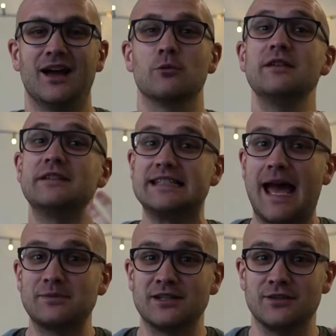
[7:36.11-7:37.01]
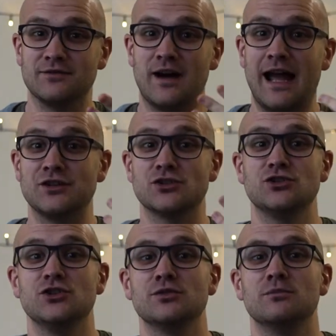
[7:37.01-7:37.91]
We've adapted it via the
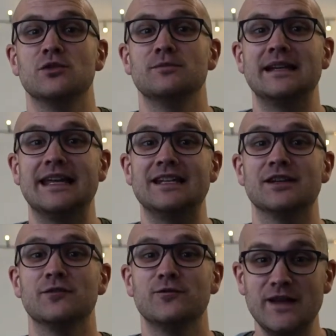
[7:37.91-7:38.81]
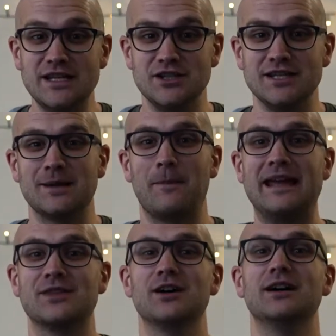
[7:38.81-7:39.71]
student movement in Fiji to
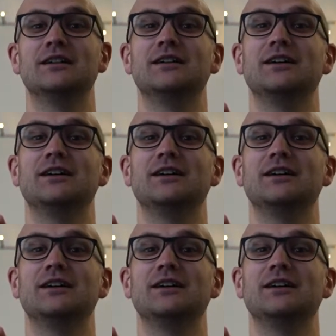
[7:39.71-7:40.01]
make the